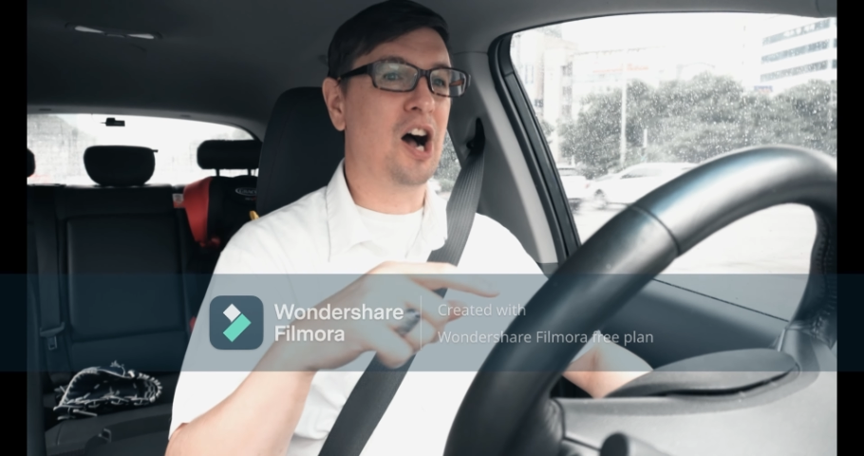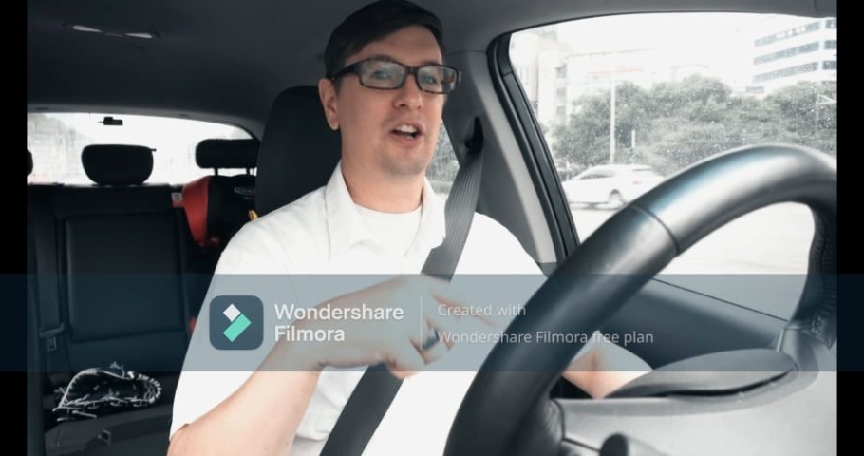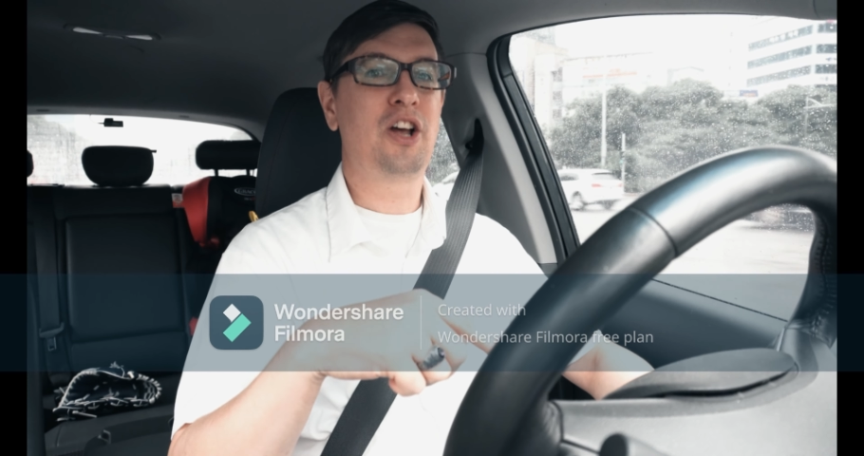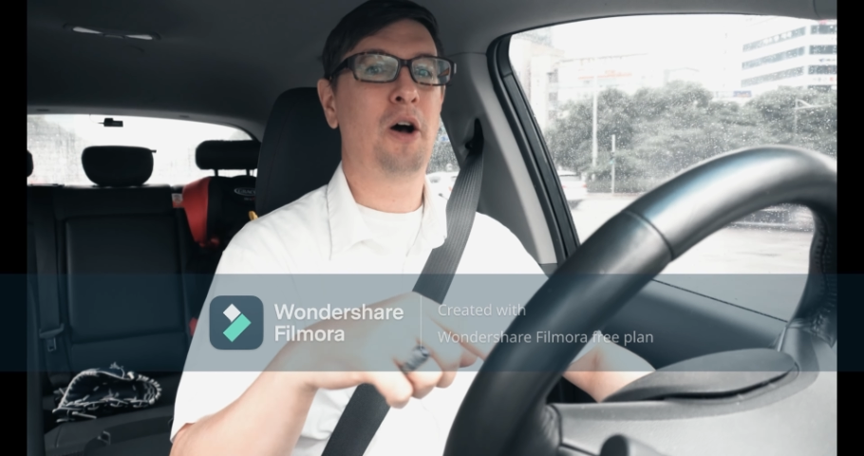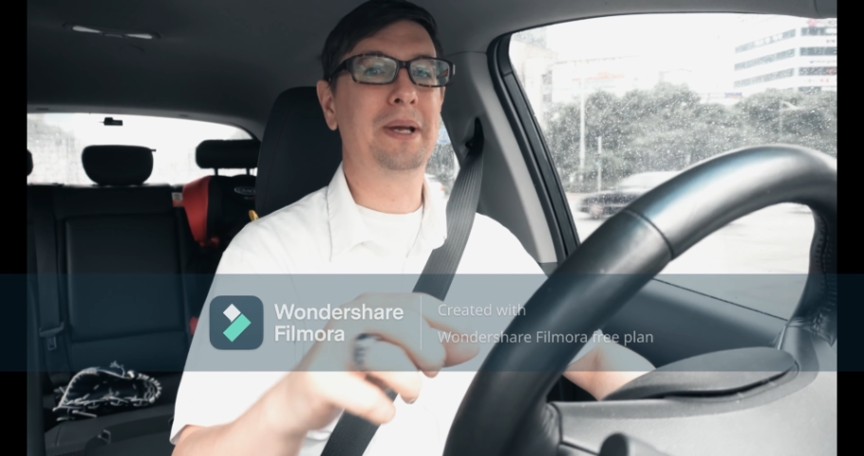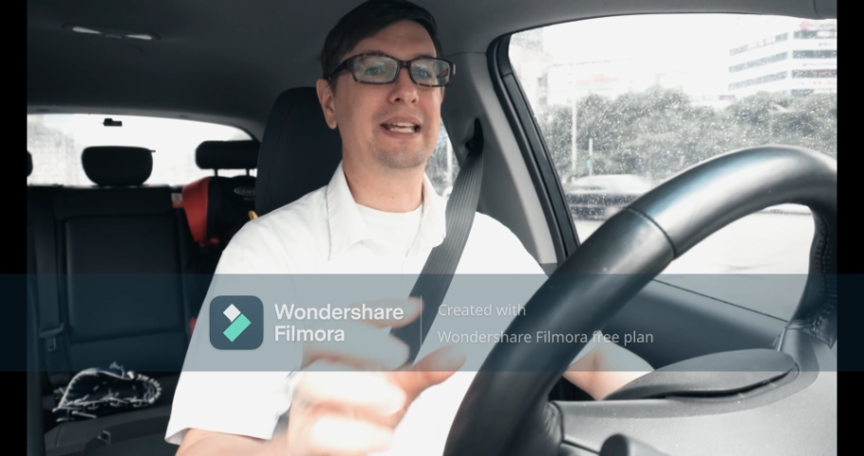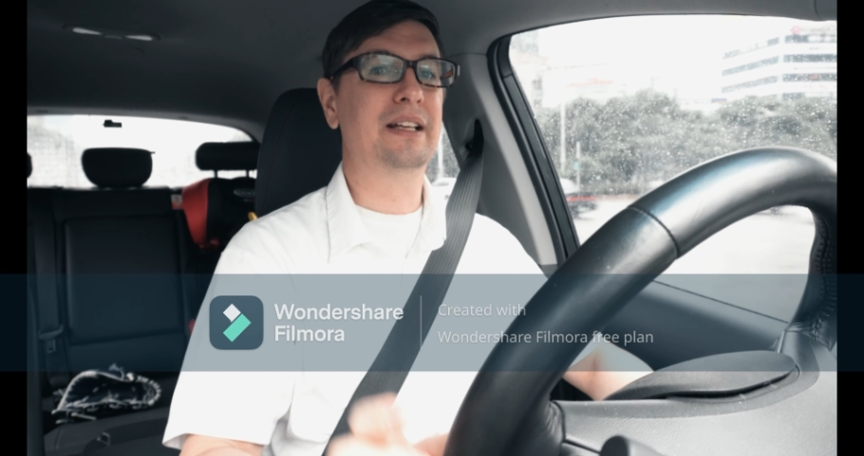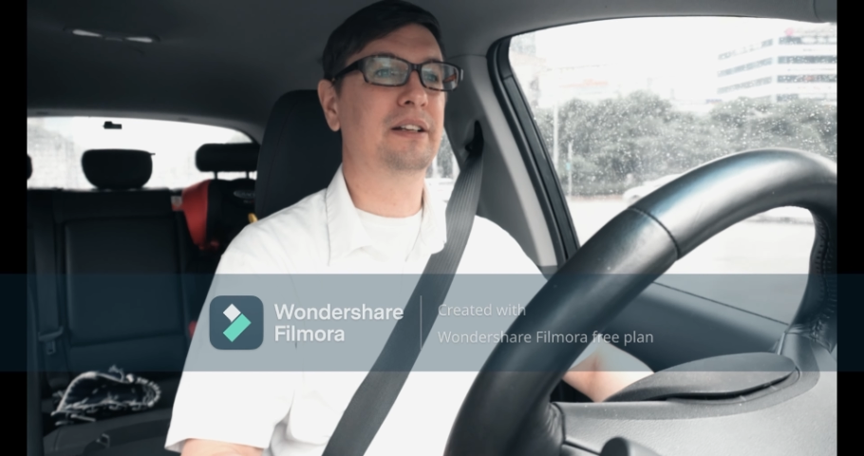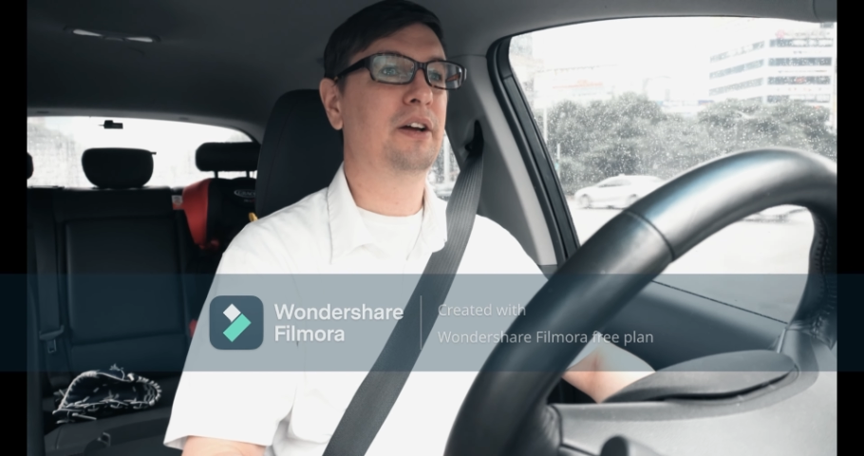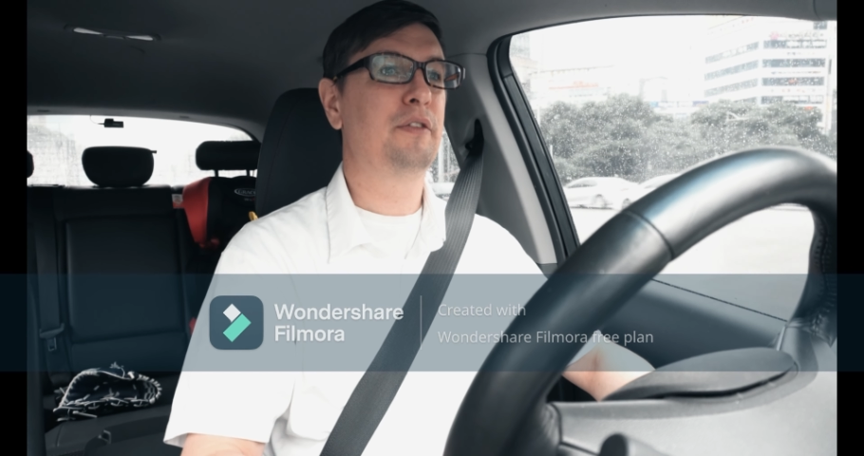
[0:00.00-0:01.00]
coming
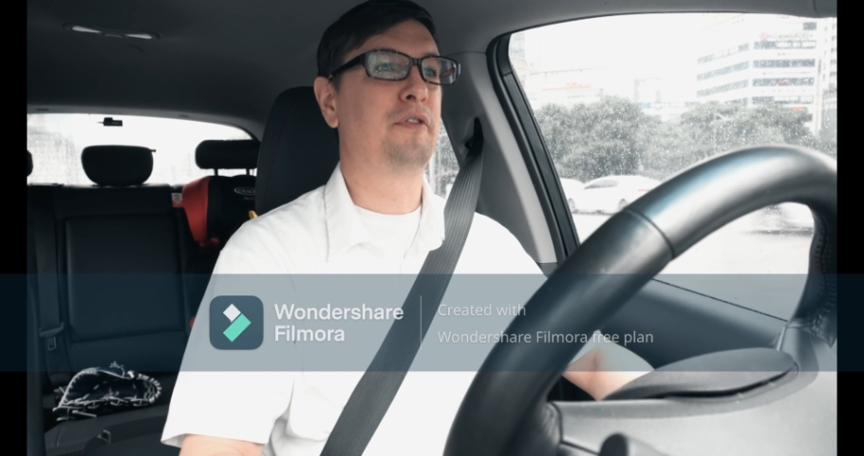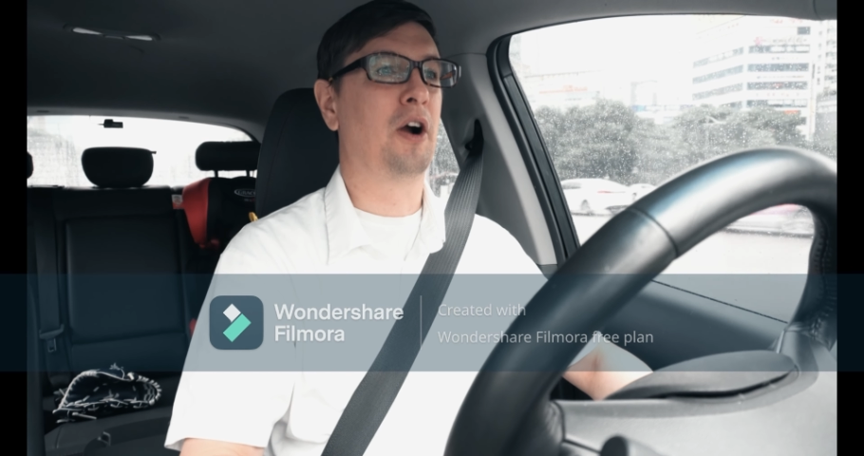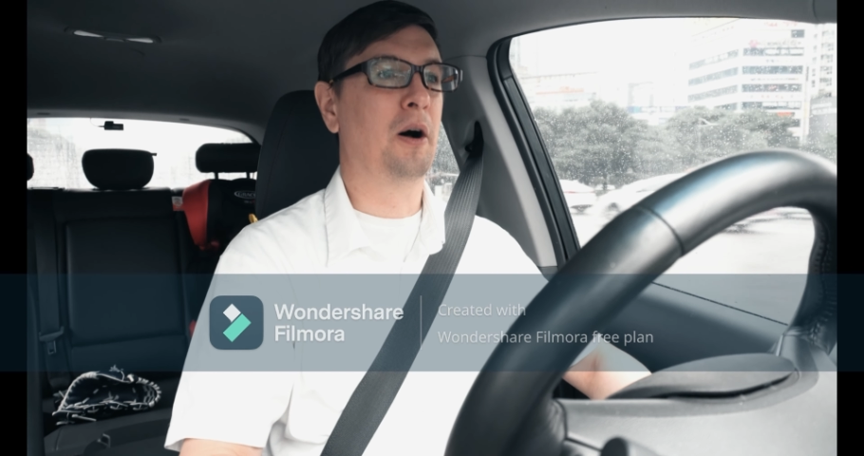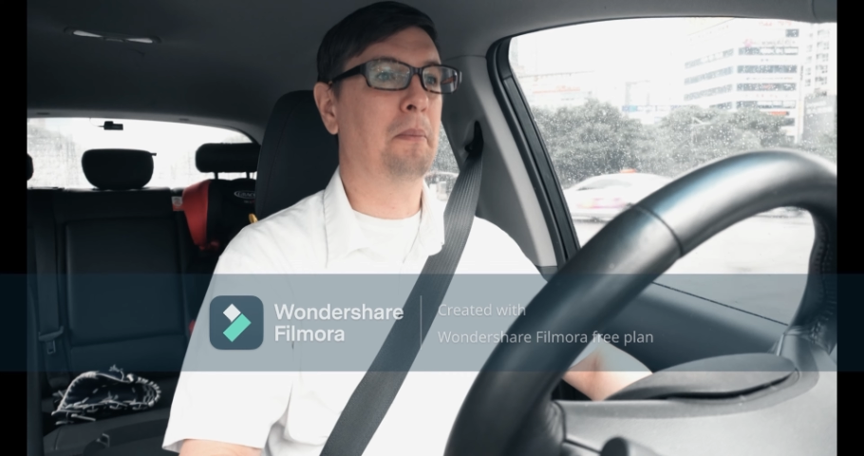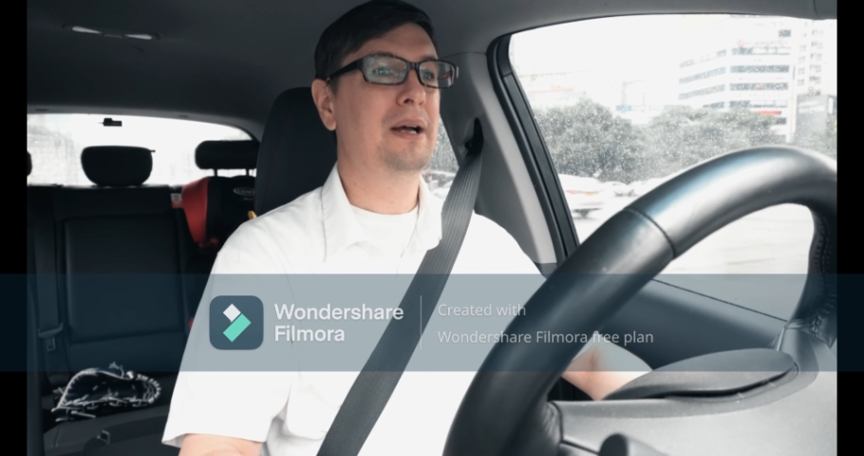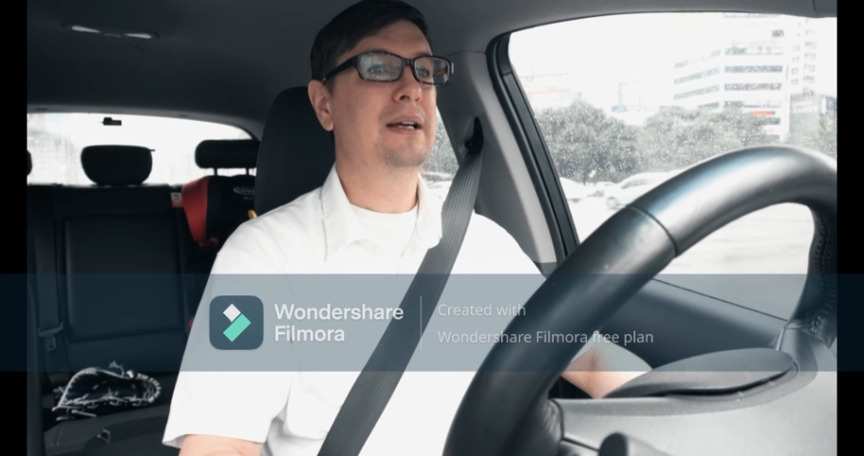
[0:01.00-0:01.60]
in from